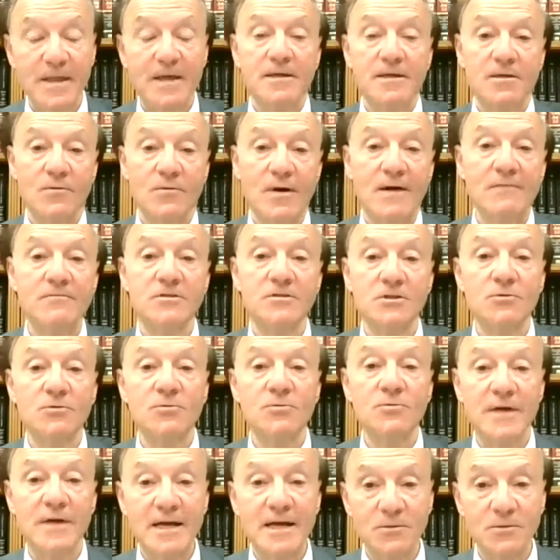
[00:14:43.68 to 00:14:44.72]
Now obviously we
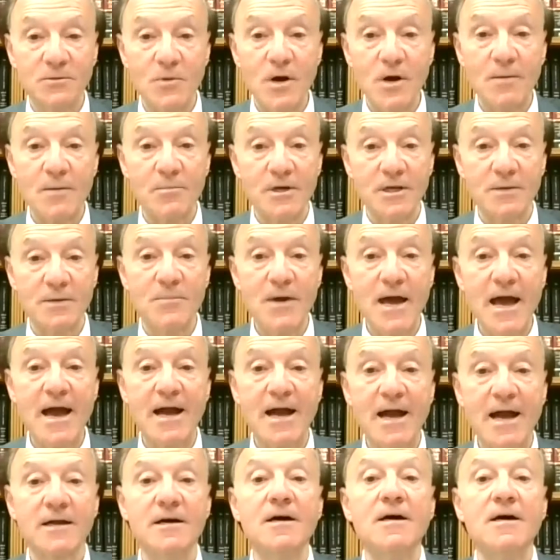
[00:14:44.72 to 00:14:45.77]
got the property
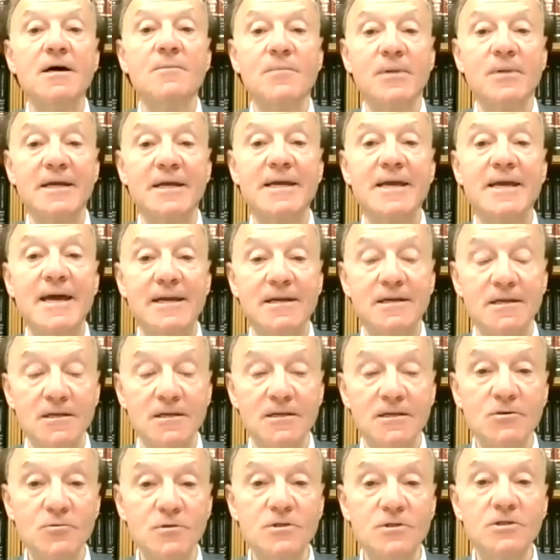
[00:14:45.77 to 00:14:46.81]
back, but again,
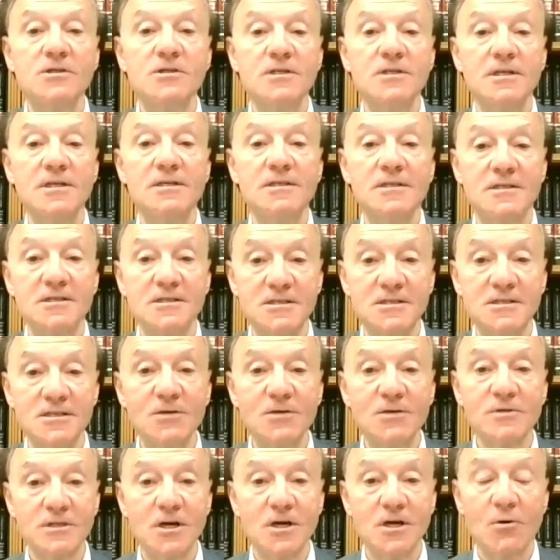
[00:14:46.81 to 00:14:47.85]
you just need to see
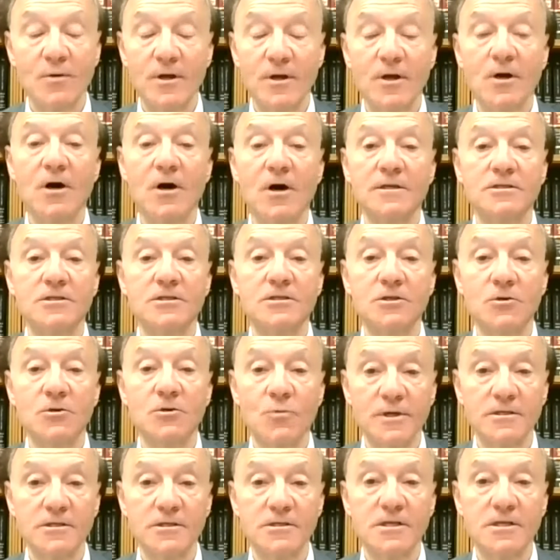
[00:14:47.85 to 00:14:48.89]
what's going on so you
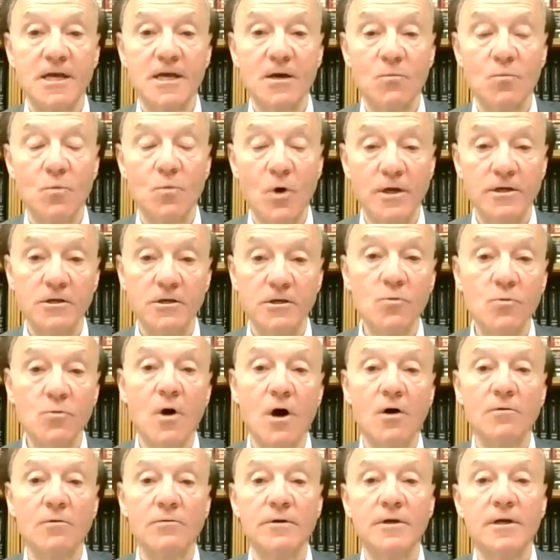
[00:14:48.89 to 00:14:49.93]
understand what you
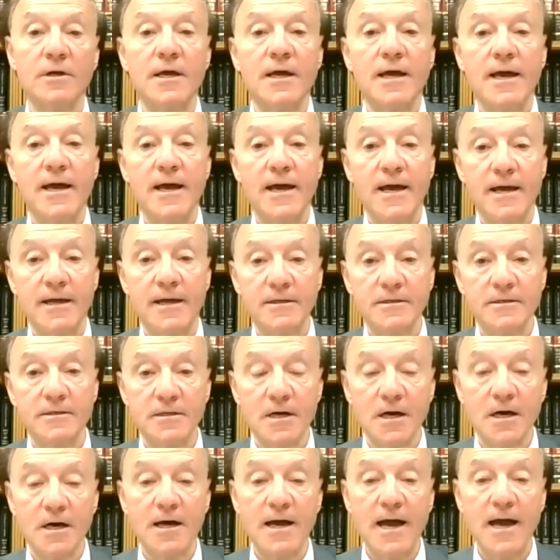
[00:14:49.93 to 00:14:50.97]
own and
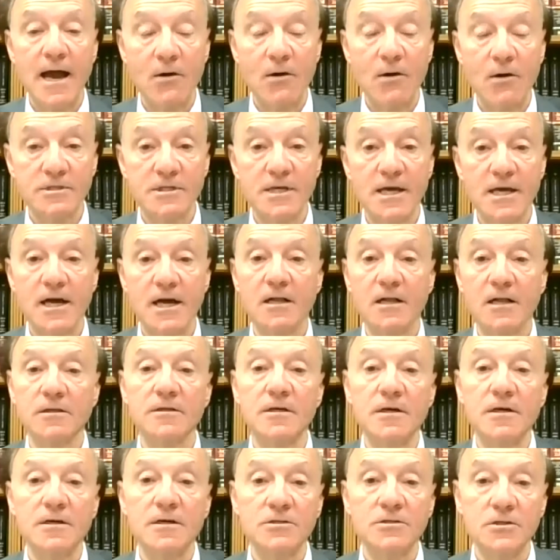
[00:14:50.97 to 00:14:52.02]
how it's held
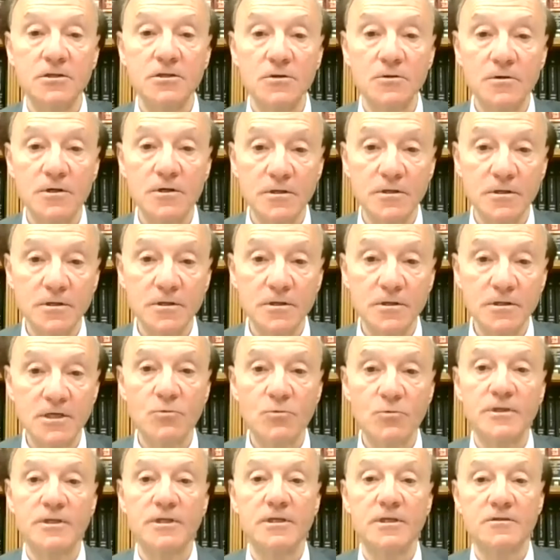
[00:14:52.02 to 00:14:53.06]
so you can deal
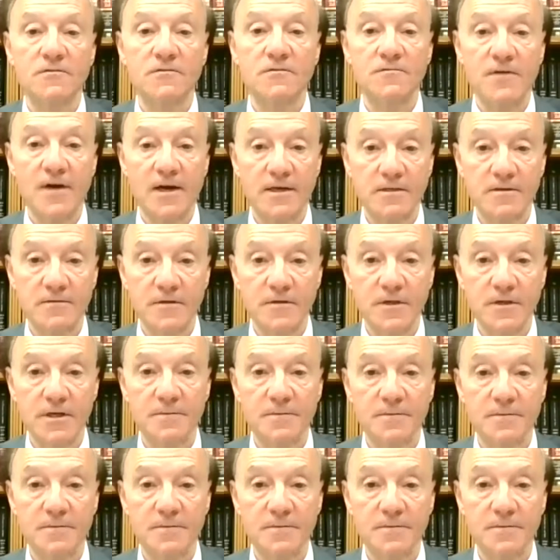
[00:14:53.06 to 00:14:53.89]
with this effectively.